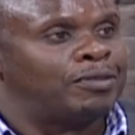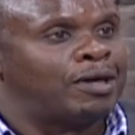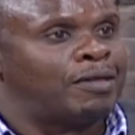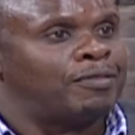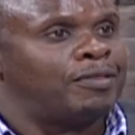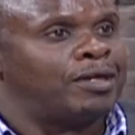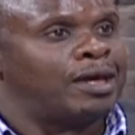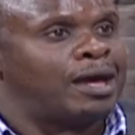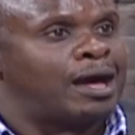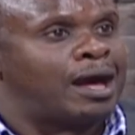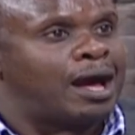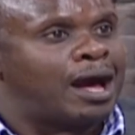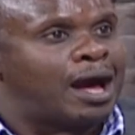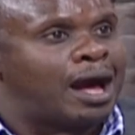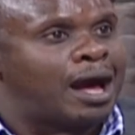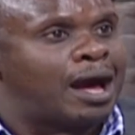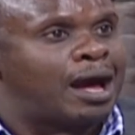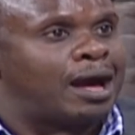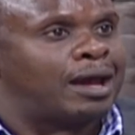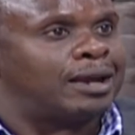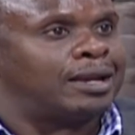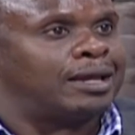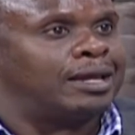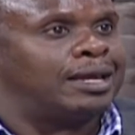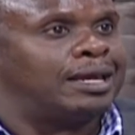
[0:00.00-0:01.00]
that they
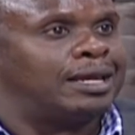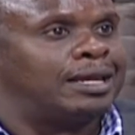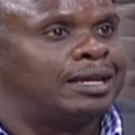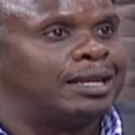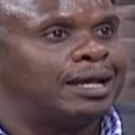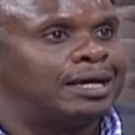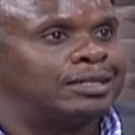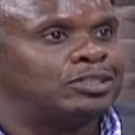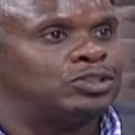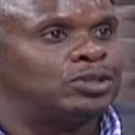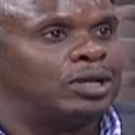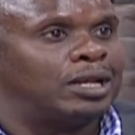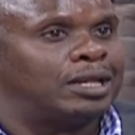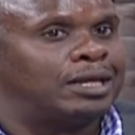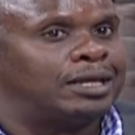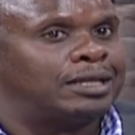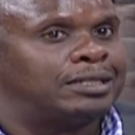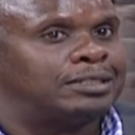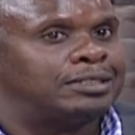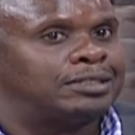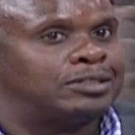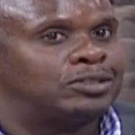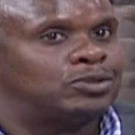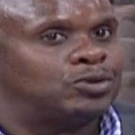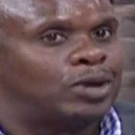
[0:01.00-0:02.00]
are in actually
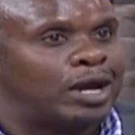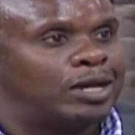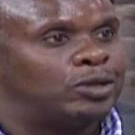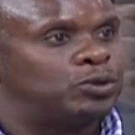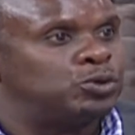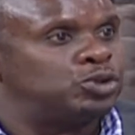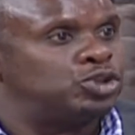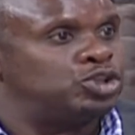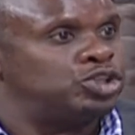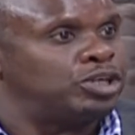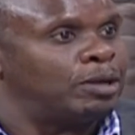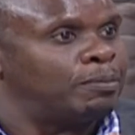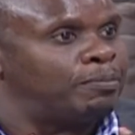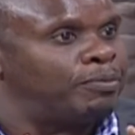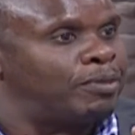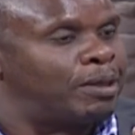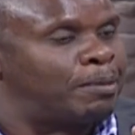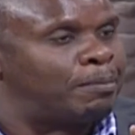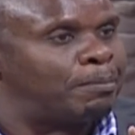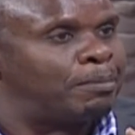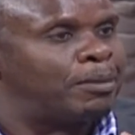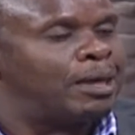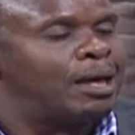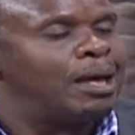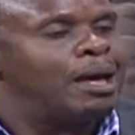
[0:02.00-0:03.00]
is trying to shape
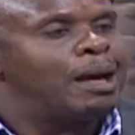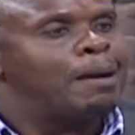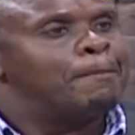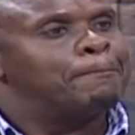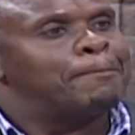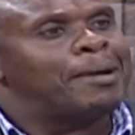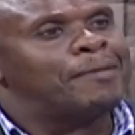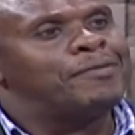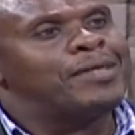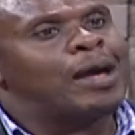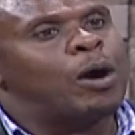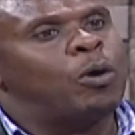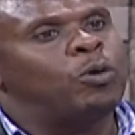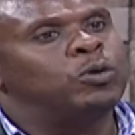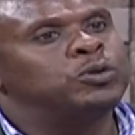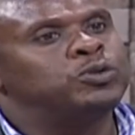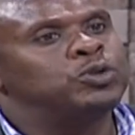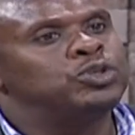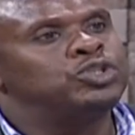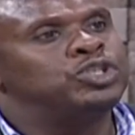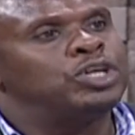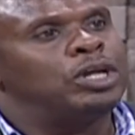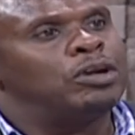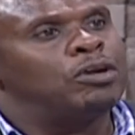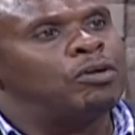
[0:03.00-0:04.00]
them. But there are
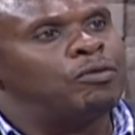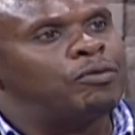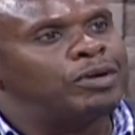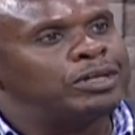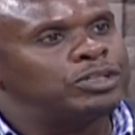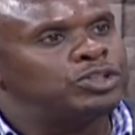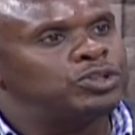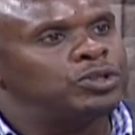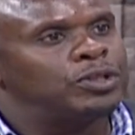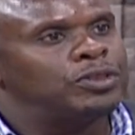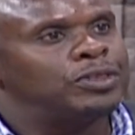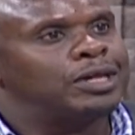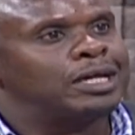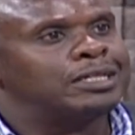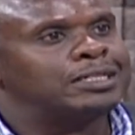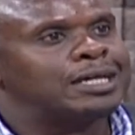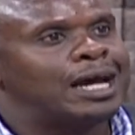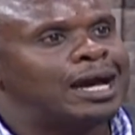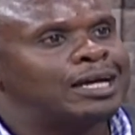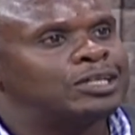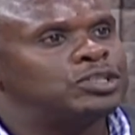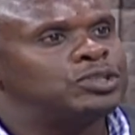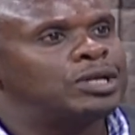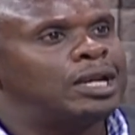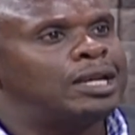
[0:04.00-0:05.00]
also generations that
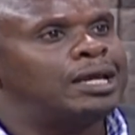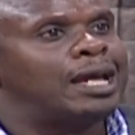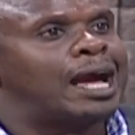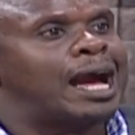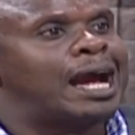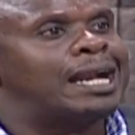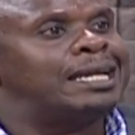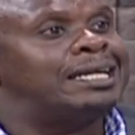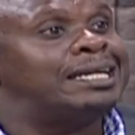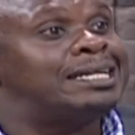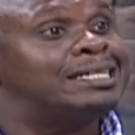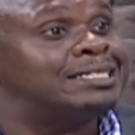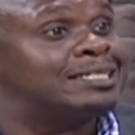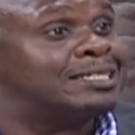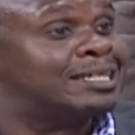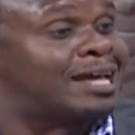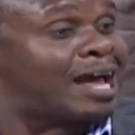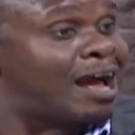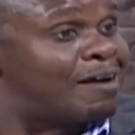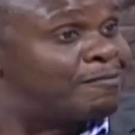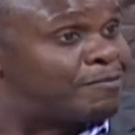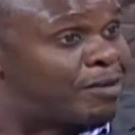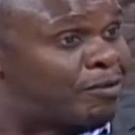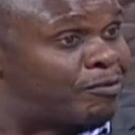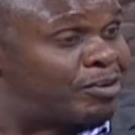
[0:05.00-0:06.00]
actually are
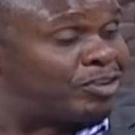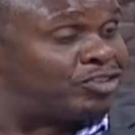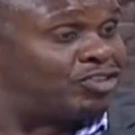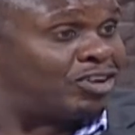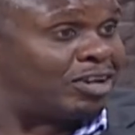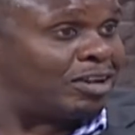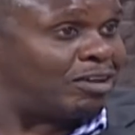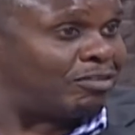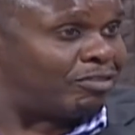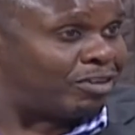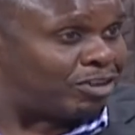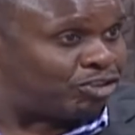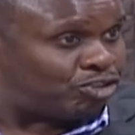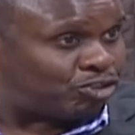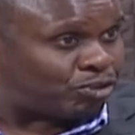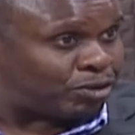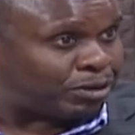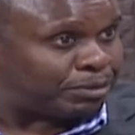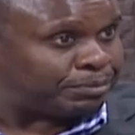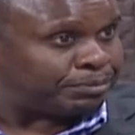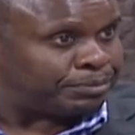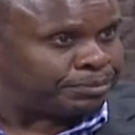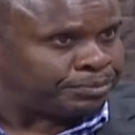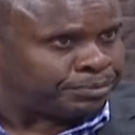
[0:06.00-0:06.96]
discovery generation.